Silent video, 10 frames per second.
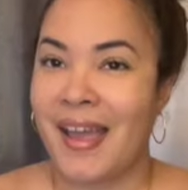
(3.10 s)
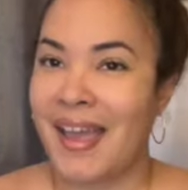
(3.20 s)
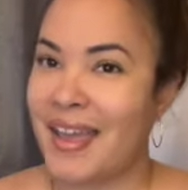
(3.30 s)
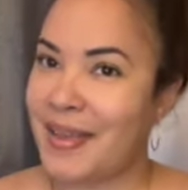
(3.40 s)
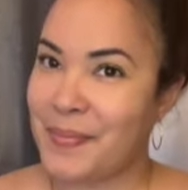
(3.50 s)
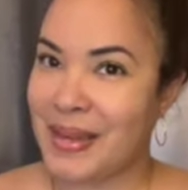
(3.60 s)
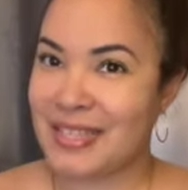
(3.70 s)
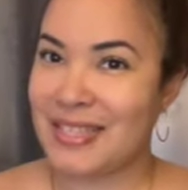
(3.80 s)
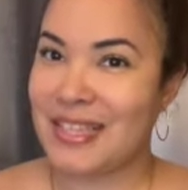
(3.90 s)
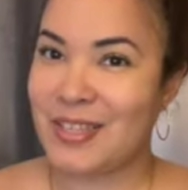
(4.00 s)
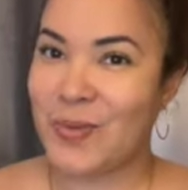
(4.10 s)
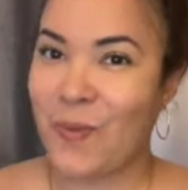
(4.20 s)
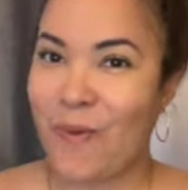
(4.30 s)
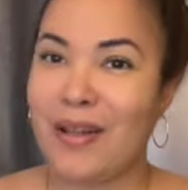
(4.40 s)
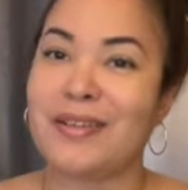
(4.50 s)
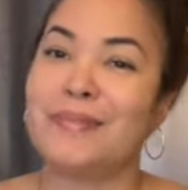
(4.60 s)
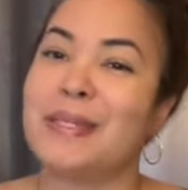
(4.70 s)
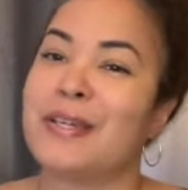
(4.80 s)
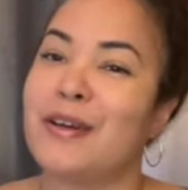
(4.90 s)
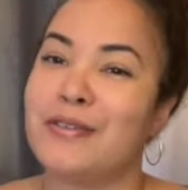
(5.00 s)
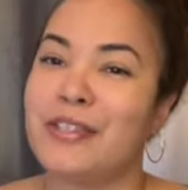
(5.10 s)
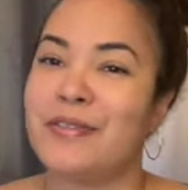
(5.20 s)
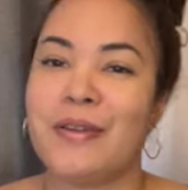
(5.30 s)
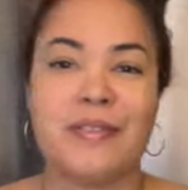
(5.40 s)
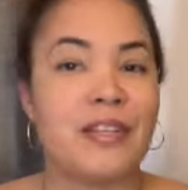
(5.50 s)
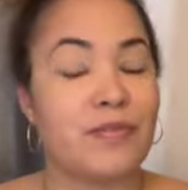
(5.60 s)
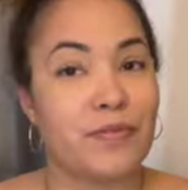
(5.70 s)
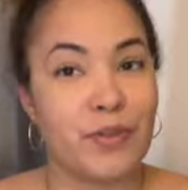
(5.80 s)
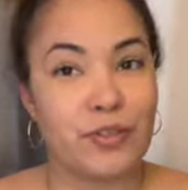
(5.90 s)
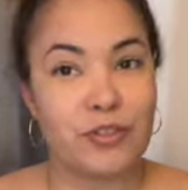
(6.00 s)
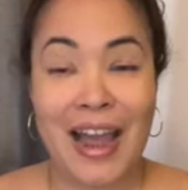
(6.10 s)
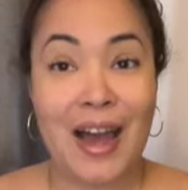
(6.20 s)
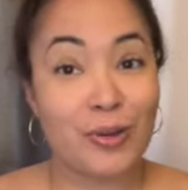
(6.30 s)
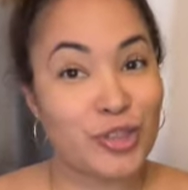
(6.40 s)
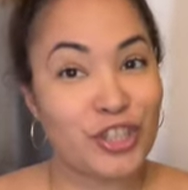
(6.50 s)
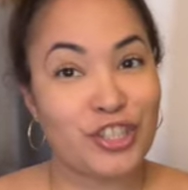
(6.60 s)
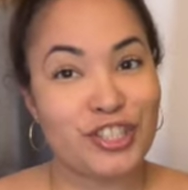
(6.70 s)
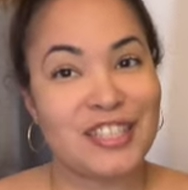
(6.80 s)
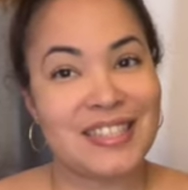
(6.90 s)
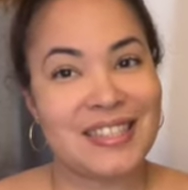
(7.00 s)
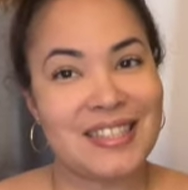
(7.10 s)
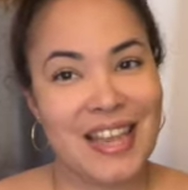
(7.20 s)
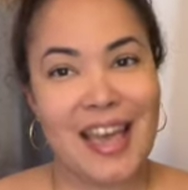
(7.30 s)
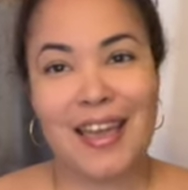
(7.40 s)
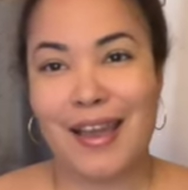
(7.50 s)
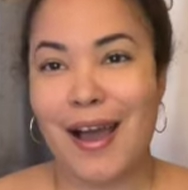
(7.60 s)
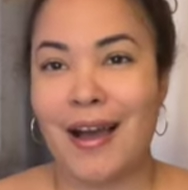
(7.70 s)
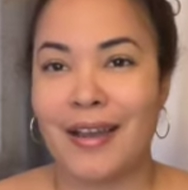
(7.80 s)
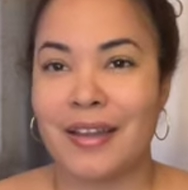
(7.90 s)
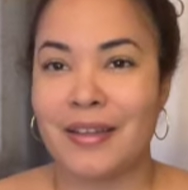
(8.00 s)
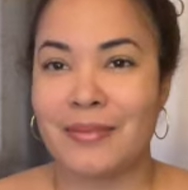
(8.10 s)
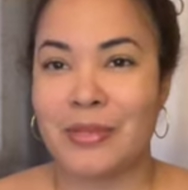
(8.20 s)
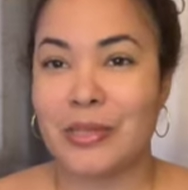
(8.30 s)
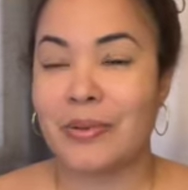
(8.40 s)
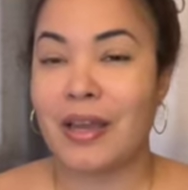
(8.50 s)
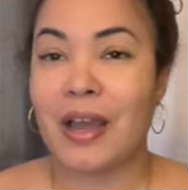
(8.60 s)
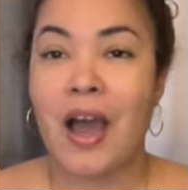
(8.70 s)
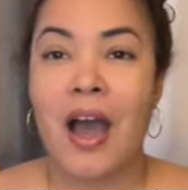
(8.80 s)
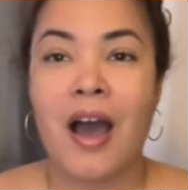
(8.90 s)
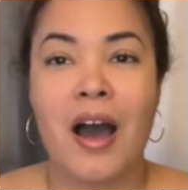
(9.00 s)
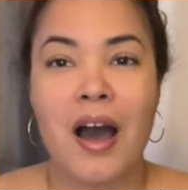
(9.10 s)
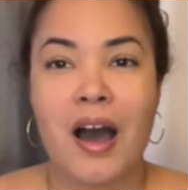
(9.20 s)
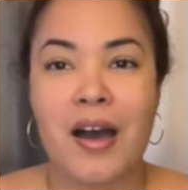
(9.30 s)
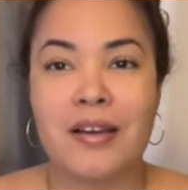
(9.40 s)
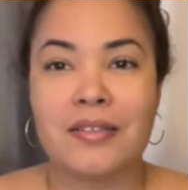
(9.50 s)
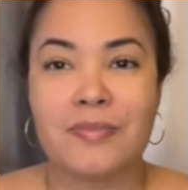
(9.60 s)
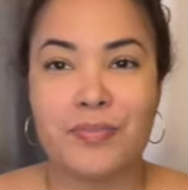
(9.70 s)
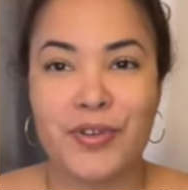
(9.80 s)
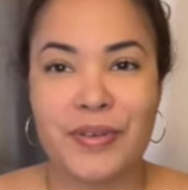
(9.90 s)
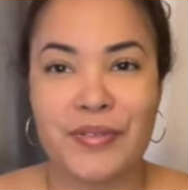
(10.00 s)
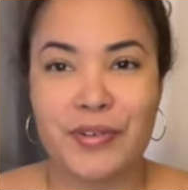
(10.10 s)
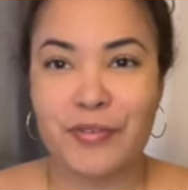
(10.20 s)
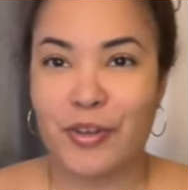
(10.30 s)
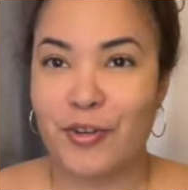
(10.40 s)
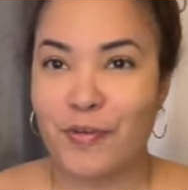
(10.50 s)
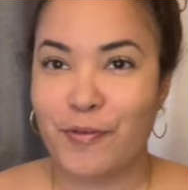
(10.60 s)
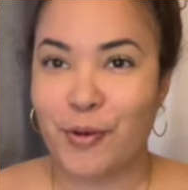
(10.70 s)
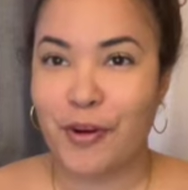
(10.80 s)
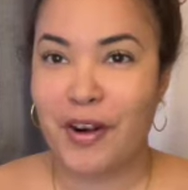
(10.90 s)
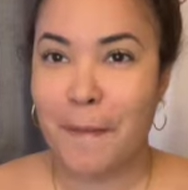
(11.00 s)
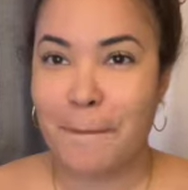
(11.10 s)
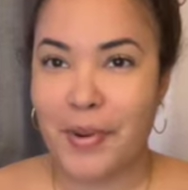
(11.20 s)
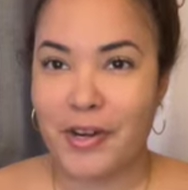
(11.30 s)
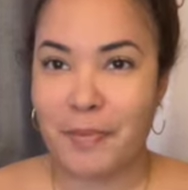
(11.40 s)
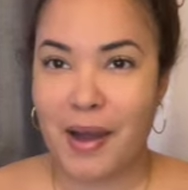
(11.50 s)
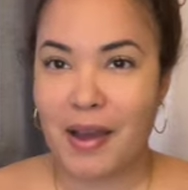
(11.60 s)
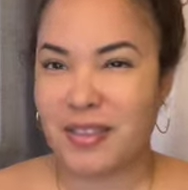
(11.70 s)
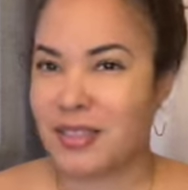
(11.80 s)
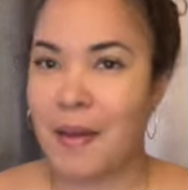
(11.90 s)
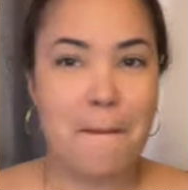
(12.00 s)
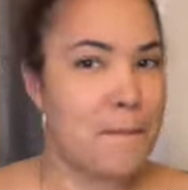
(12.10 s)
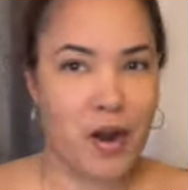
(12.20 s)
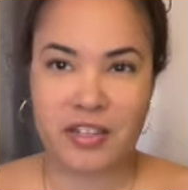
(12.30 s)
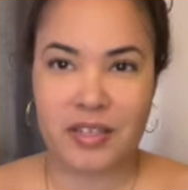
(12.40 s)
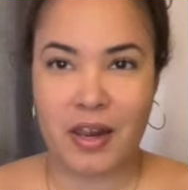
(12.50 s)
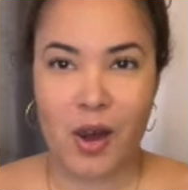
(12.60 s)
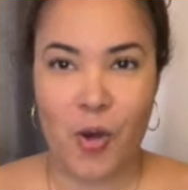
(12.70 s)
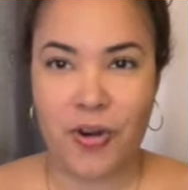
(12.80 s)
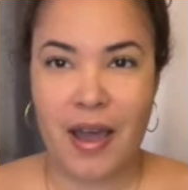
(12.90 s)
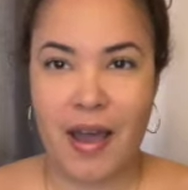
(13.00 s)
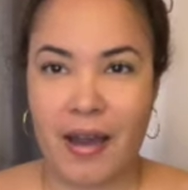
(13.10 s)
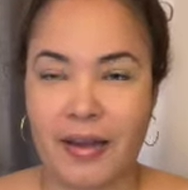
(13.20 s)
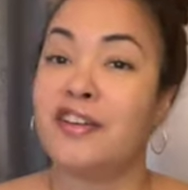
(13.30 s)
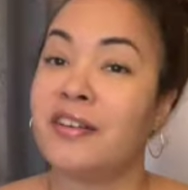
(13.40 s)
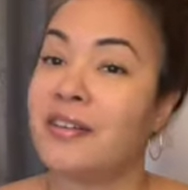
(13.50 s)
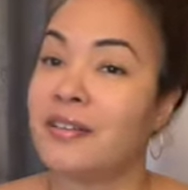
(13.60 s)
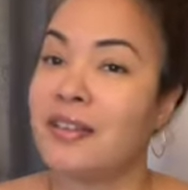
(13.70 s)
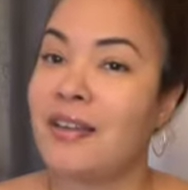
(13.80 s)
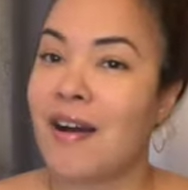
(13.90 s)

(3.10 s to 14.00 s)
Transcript: Hey besties, welcome to Cozy Rosi Reviews from Couch. Today I am doing a movie review for Bird Box Barcelona, currently